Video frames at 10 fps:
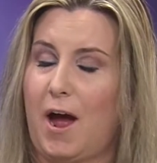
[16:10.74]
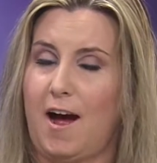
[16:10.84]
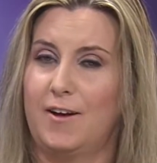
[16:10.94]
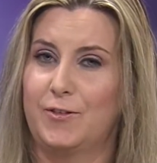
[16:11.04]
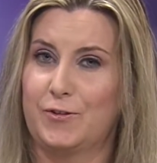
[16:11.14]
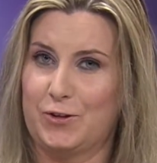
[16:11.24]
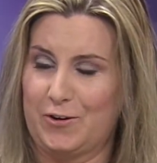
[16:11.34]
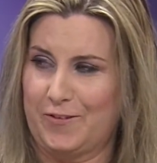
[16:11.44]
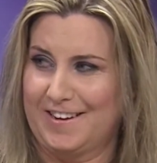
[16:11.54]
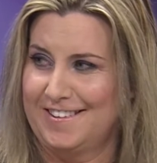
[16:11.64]
On the
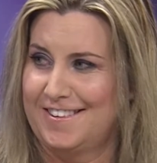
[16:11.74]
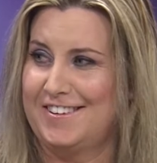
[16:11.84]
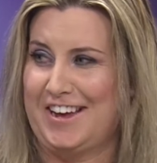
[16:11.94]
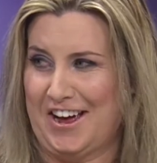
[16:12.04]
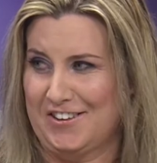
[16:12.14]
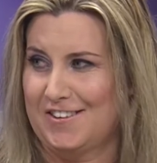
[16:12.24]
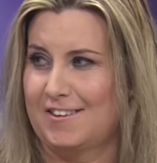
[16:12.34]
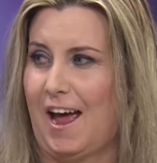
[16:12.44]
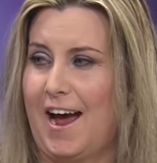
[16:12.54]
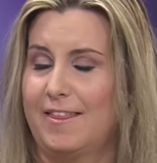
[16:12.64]
surface, yes,
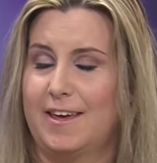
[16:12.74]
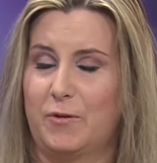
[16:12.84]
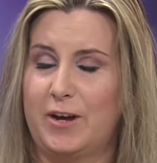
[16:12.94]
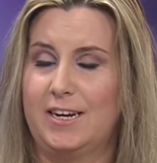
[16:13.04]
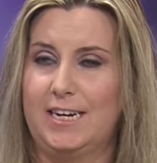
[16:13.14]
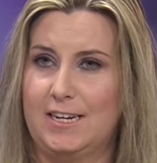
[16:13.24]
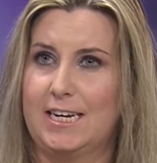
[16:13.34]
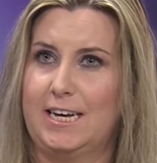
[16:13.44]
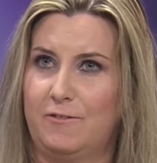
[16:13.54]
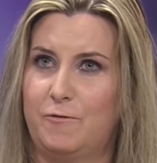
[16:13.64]
I think we need to
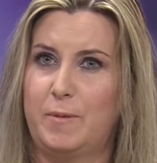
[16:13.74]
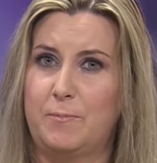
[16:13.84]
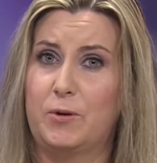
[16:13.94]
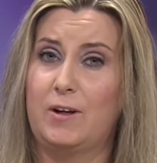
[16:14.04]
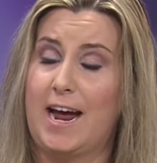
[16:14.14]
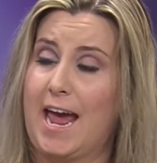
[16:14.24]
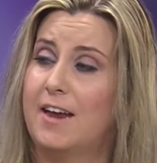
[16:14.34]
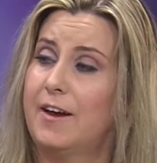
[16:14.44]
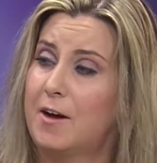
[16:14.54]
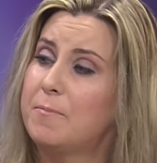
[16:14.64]
give people a
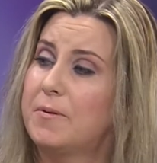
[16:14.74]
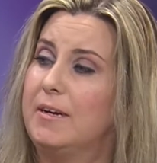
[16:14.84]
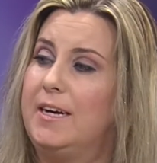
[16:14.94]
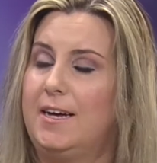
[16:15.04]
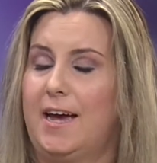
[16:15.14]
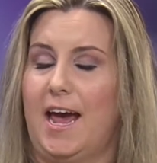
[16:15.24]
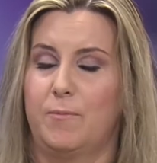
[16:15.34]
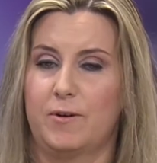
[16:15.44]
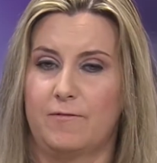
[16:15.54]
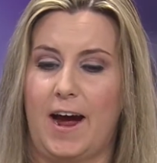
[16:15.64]
hand up and
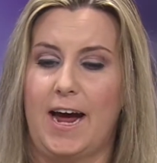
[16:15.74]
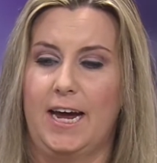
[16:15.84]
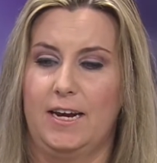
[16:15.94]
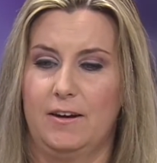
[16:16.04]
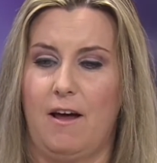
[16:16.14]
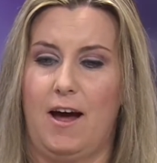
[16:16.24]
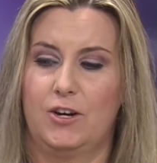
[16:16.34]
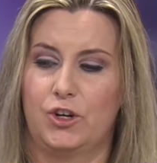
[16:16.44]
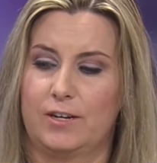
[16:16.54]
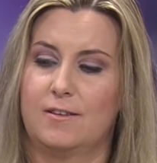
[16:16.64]
provide not
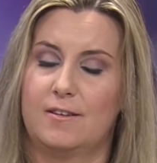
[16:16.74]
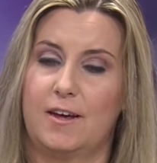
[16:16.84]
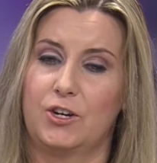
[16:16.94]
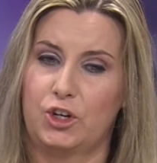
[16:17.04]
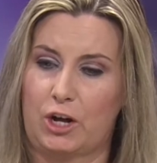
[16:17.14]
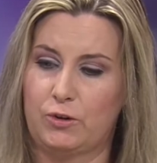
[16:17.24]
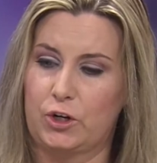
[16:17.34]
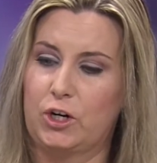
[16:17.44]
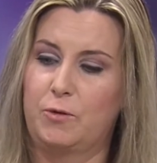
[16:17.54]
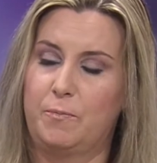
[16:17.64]
just a
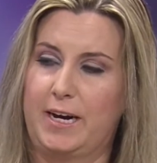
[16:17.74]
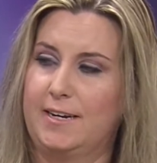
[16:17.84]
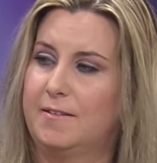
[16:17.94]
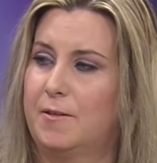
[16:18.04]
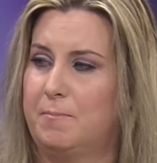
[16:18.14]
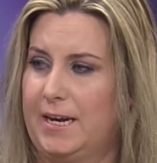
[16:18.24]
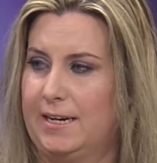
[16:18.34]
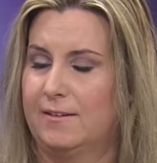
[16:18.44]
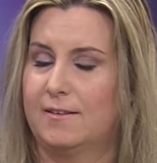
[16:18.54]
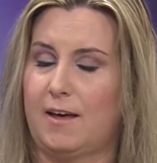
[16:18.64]
shelter, but the
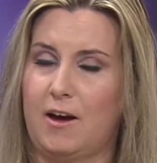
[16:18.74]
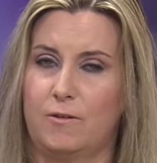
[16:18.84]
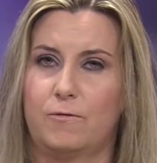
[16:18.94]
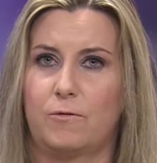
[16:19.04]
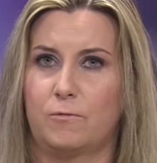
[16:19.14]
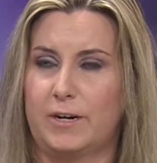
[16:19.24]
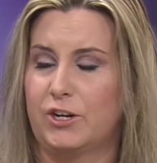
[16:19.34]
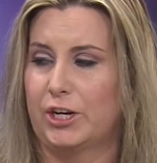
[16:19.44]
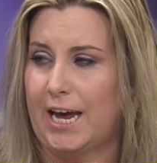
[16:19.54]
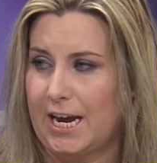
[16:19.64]
means of
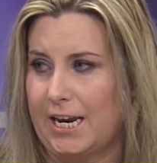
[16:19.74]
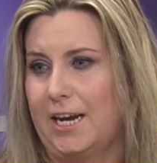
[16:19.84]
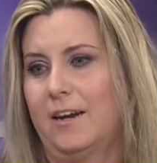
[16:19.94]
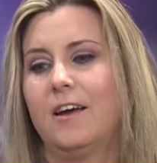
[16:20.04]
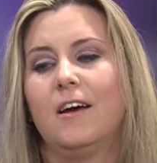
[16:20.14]
re-educating.